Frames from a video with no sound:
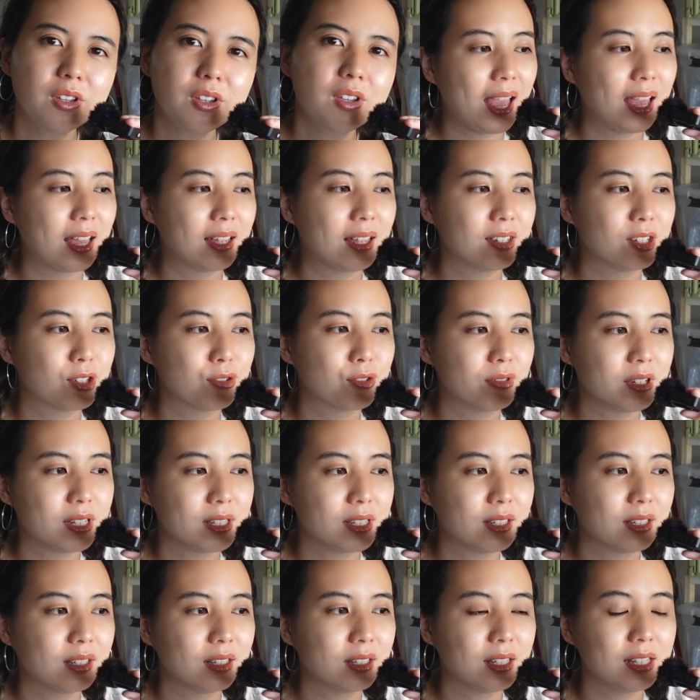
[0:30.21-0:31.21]
And
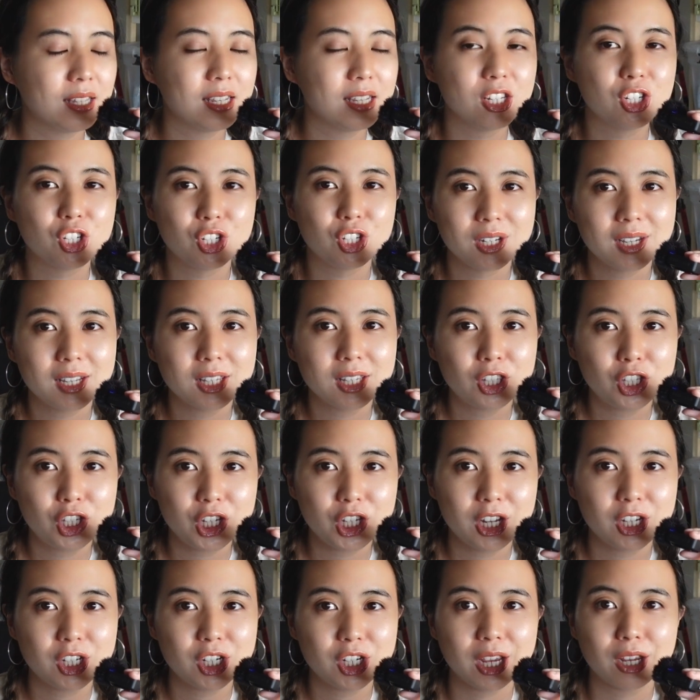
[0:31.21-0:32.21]
recently
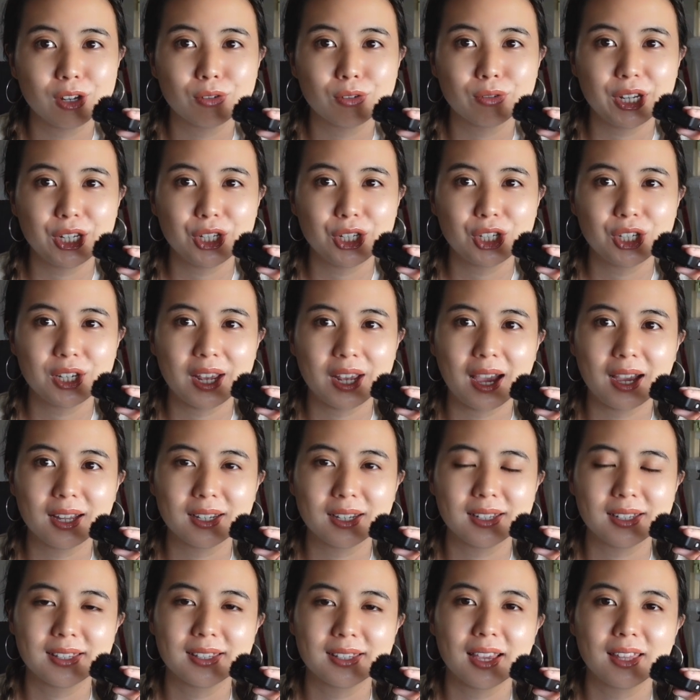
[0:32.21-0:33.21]
GSJJ reached out
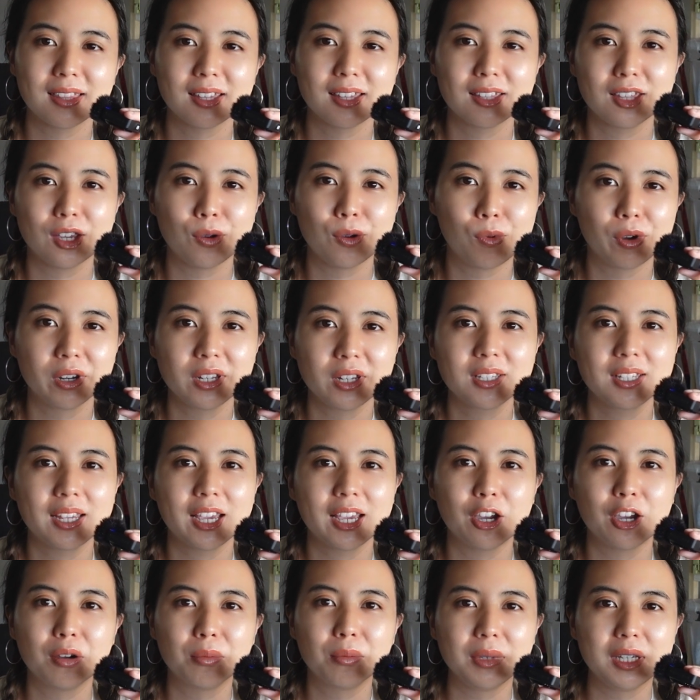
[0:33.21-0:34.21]
to say that they wanted to
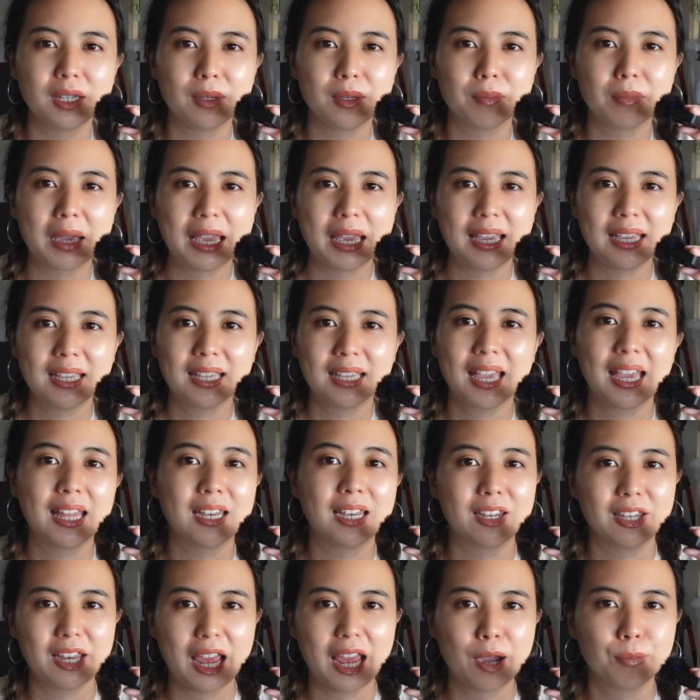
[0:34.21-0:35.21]
help me make an
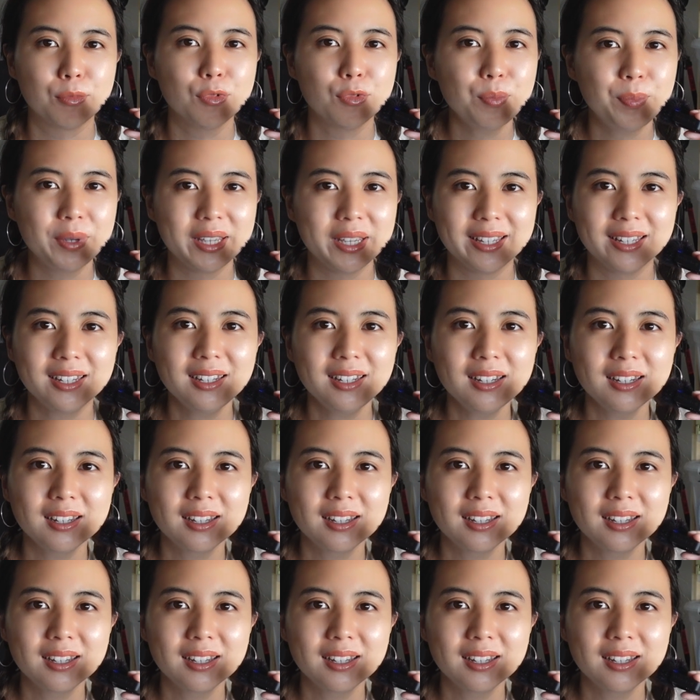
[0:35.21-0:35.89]
enamel pin.